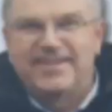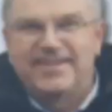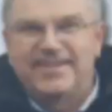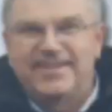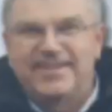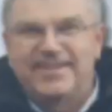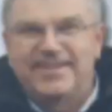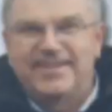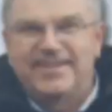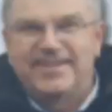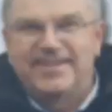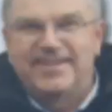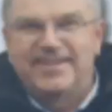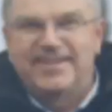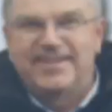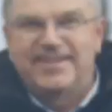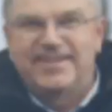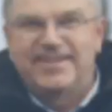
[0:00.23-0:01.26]

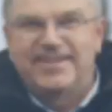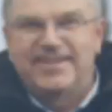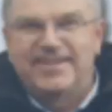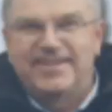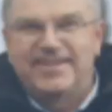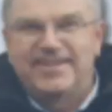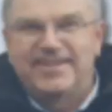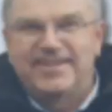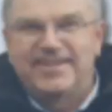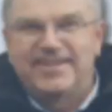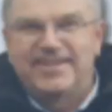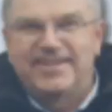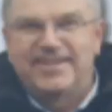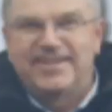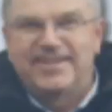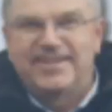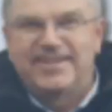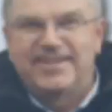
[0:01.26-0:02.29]

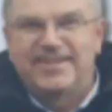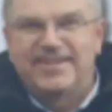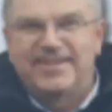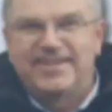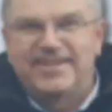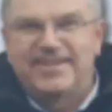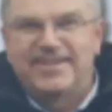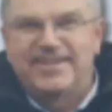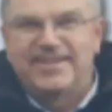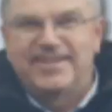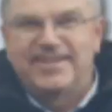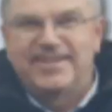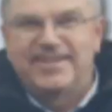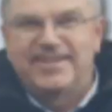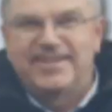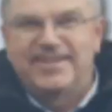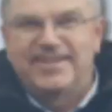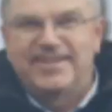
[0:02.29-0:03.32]

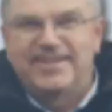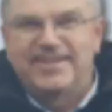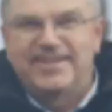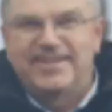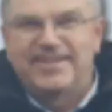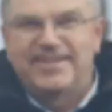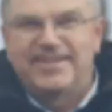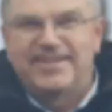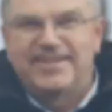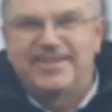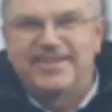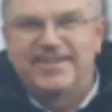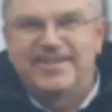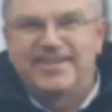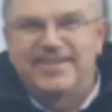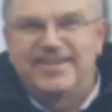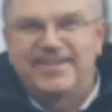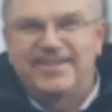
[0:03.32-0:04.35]

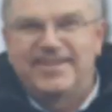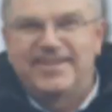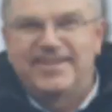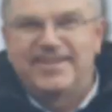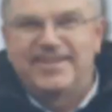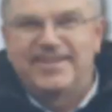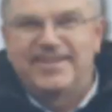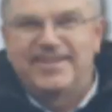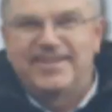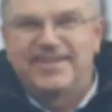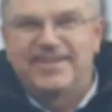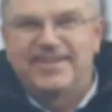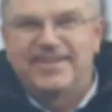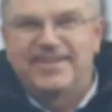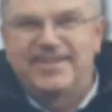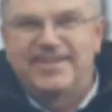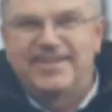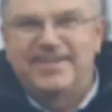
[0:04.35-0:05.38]

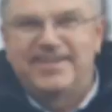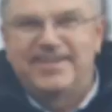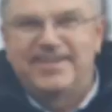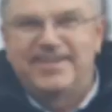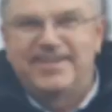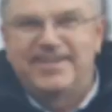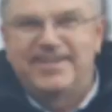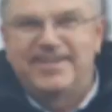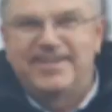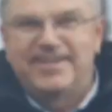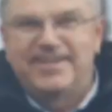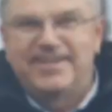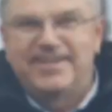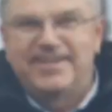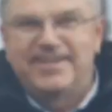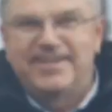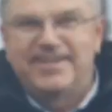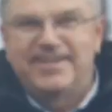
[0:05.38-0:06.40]

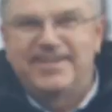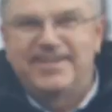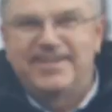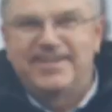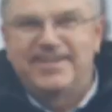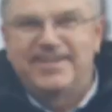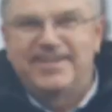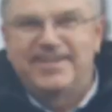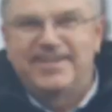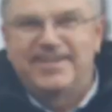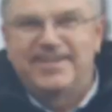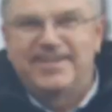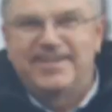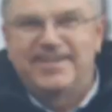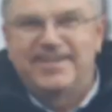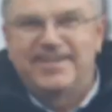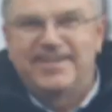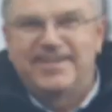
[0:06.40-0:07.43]

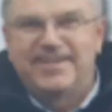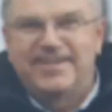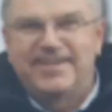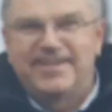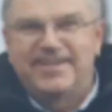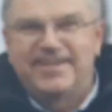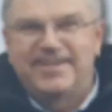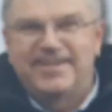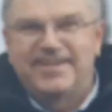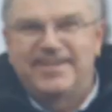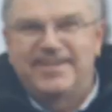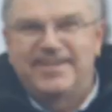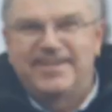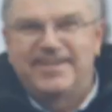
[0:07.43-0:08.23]
The person shown says nothing.